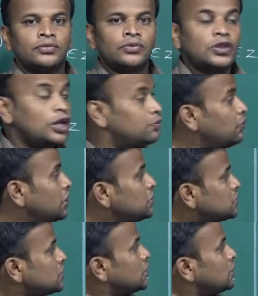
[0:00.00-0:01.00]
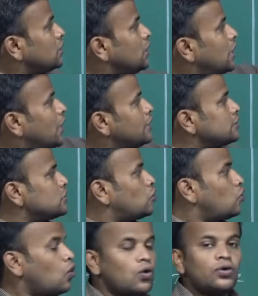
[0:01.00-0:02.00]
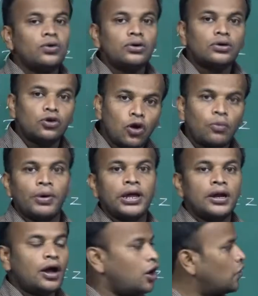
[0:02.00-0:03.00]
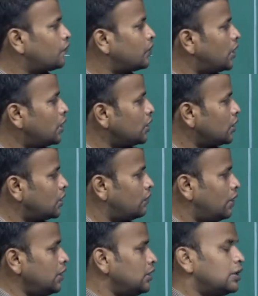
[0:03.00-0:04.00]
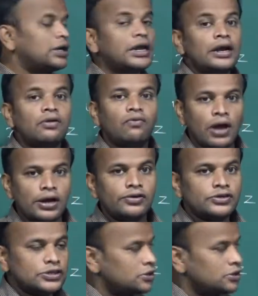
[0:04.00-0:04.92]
That means it has no domain of the given real values.